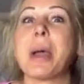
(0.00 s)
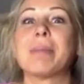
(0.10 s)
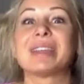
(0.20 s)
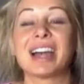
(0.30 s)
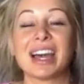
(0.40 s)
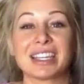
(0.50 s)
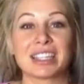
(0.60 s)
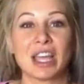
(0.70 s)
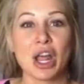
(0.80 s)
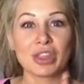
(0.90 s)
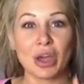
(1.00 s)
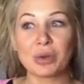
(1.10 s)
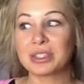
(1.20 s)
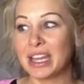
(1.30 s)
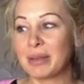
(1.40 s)
because
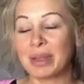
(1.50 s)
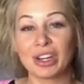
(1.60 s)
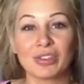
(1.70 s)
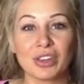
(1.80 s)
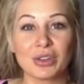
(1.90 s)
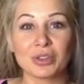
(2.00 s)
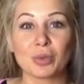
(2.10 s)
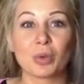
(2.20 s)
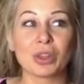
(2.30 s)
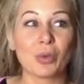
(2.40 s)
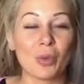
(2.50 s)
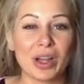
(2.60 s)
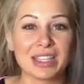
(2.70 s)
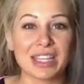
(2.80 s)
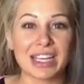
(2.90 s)
those damn interviews were the
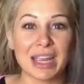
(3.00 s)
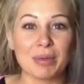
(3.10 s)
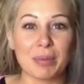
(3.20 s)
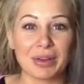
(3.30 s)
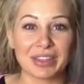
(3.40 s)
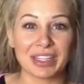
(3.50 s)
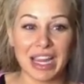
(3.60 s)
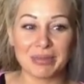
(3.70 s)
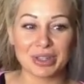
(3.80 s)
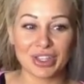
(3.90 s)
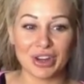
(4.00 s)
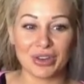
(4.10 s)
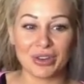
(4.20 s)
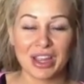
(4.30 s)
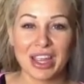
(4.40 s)
ones that came up on the game show.